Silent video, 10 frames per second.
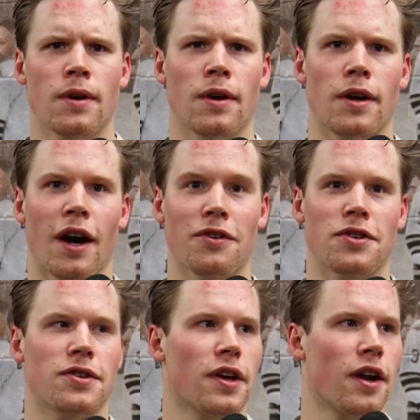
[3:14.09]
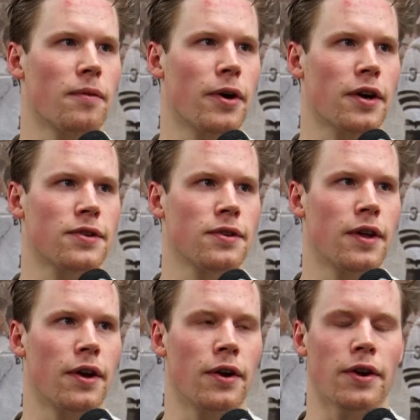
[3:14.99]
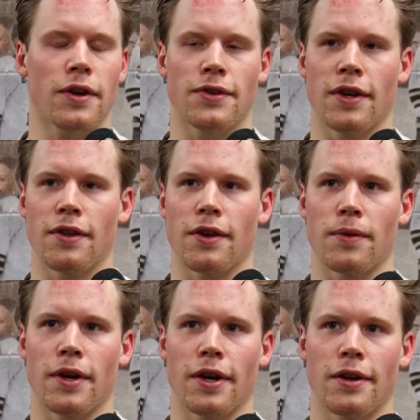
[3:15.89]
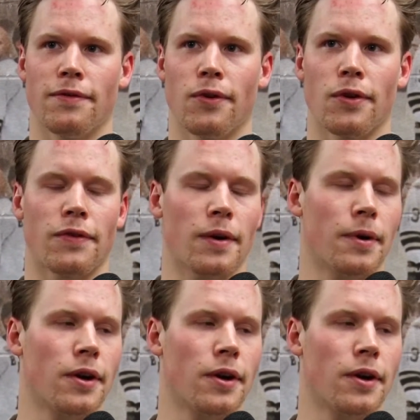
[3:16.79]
Uh, obviously, staying out of the box that hurt us. I think we had four or five